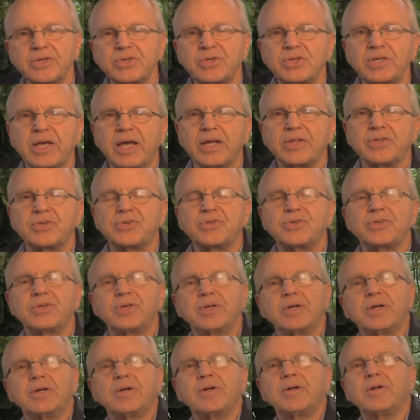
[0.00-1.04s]
sentence
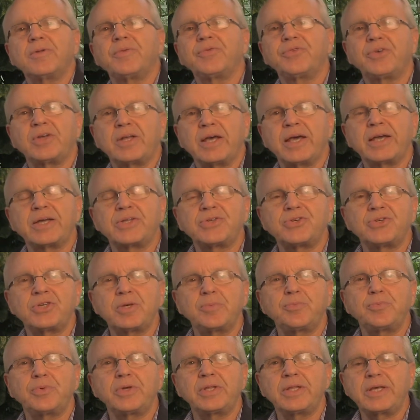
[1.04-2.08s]
today, it's
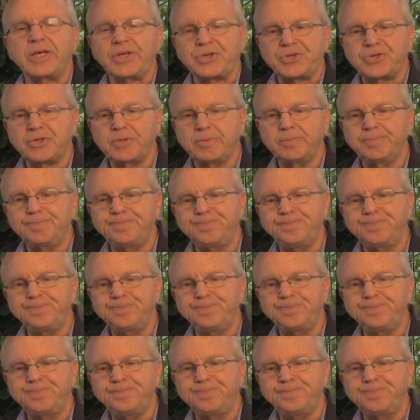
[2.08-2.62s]
simply this.